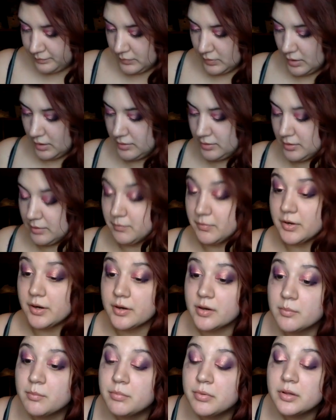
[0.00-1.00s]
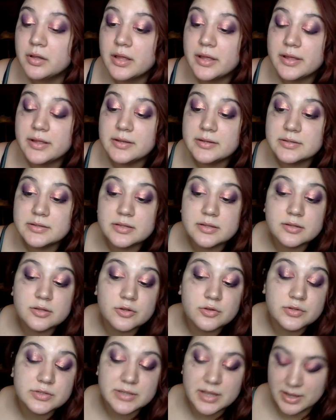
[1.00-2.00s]
And then we're gonna blend
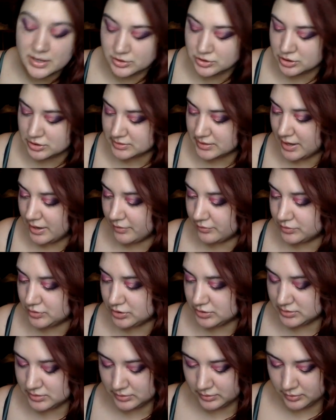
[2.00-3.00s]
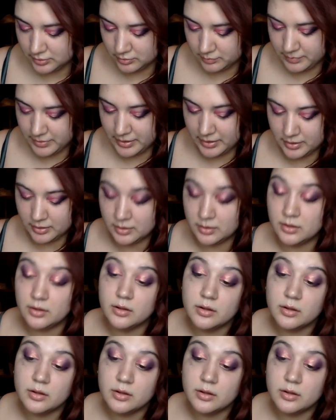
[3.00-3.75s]
those edges out just a little bit.